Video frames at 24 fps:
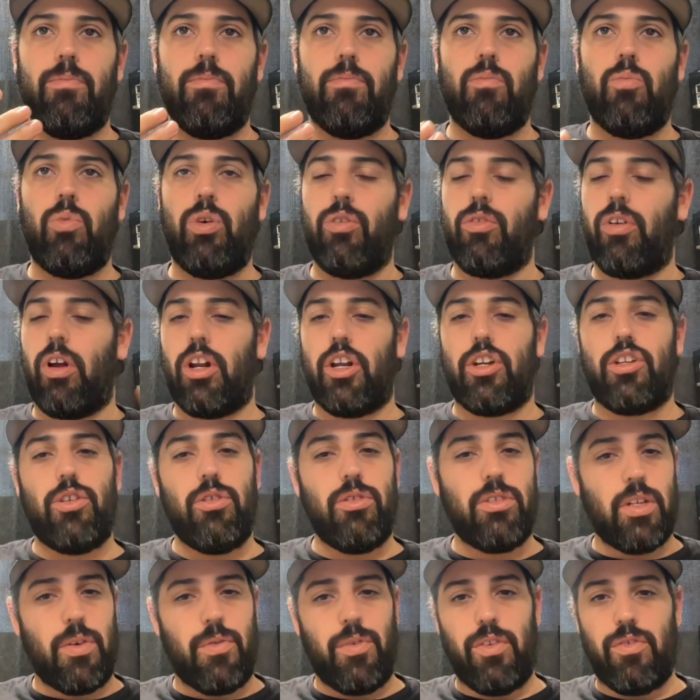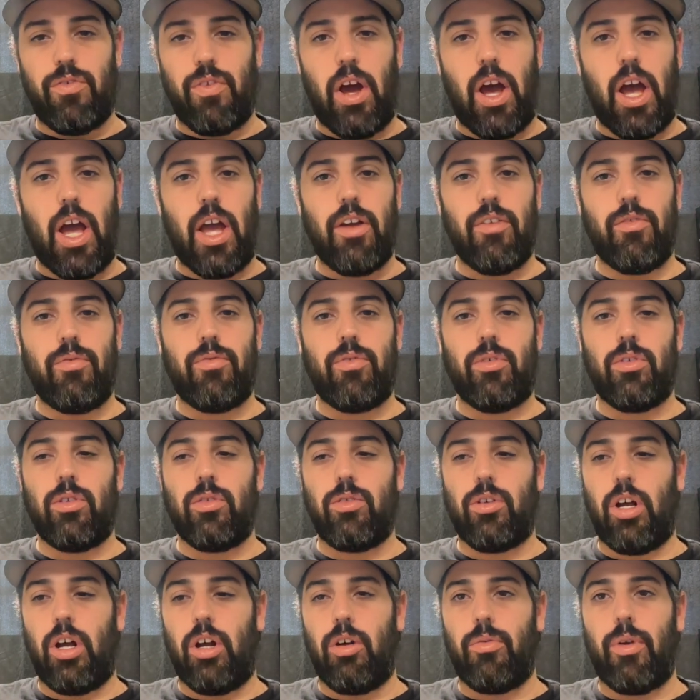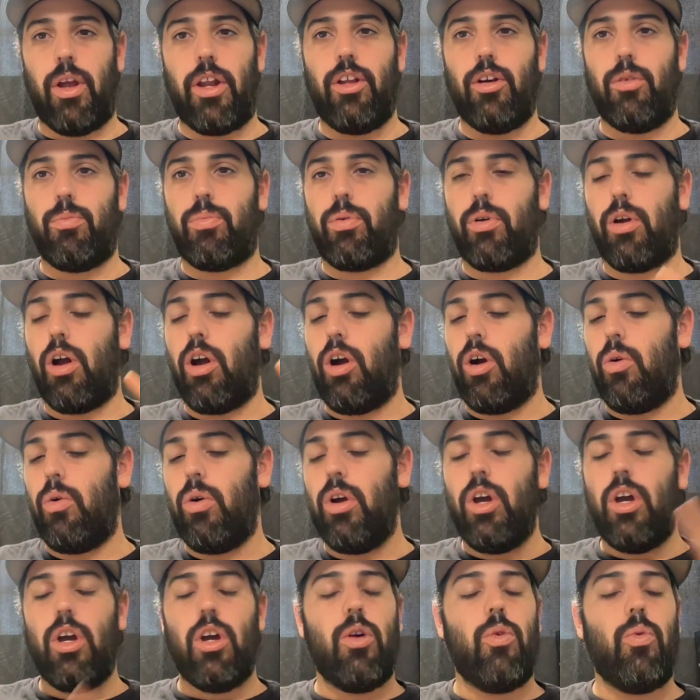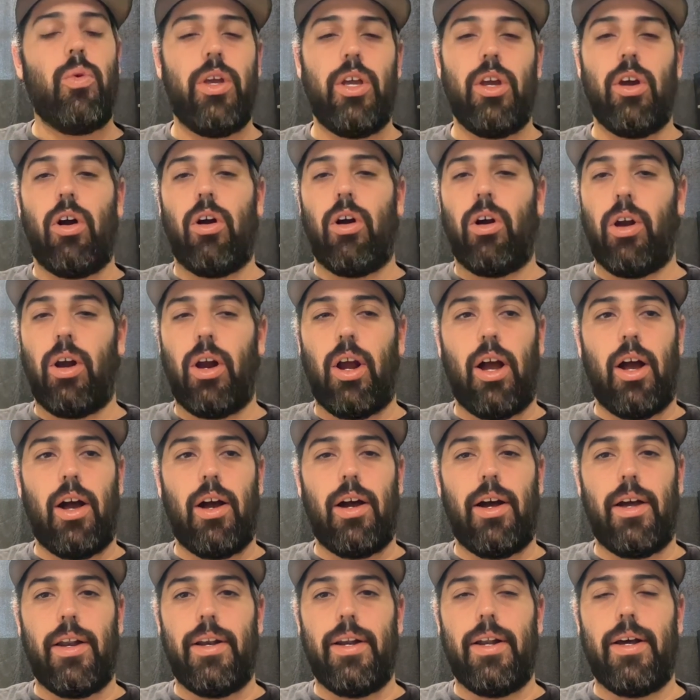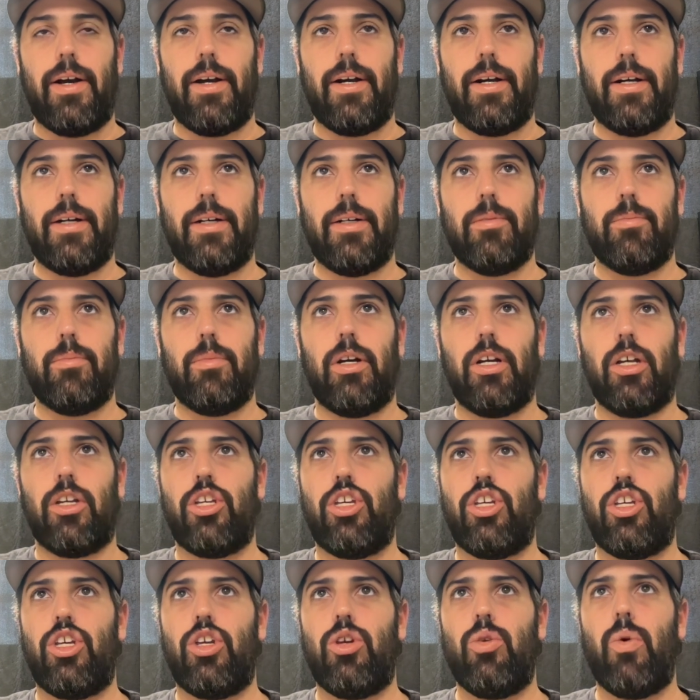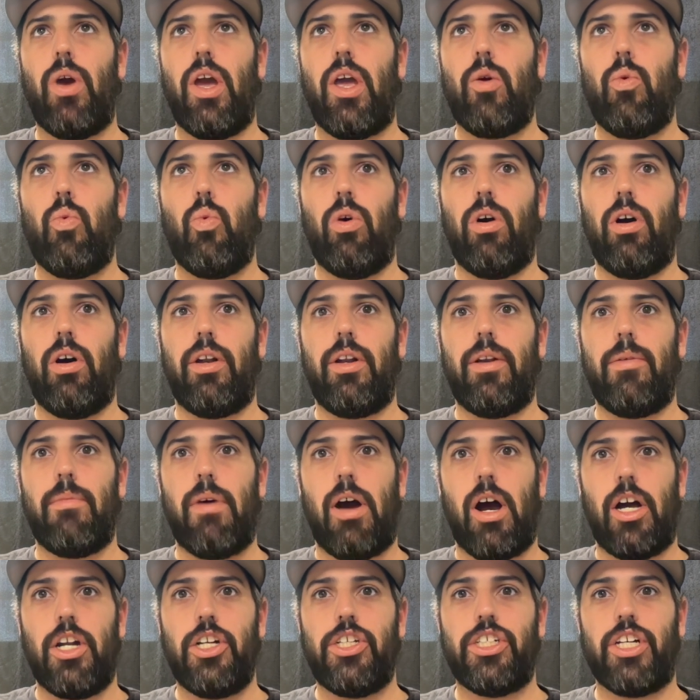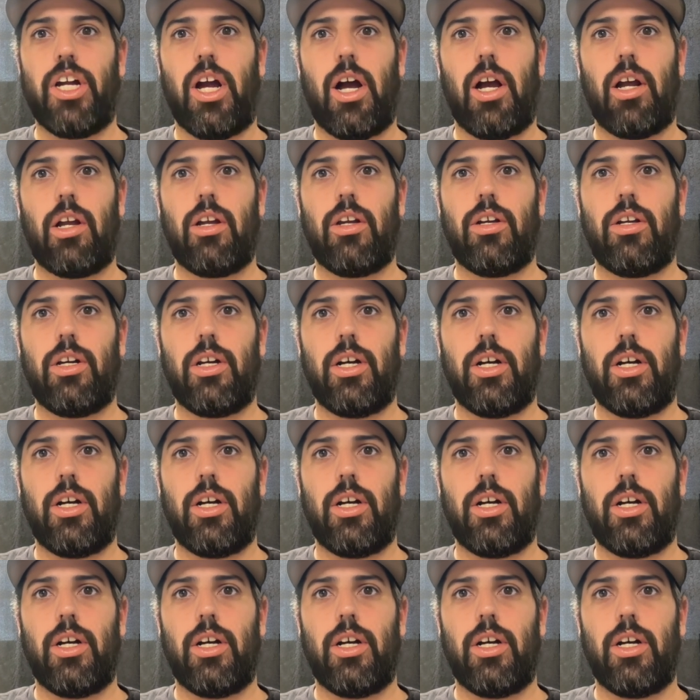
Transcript: We run a 275 Radial Pro. We are on a QA1 mod shock.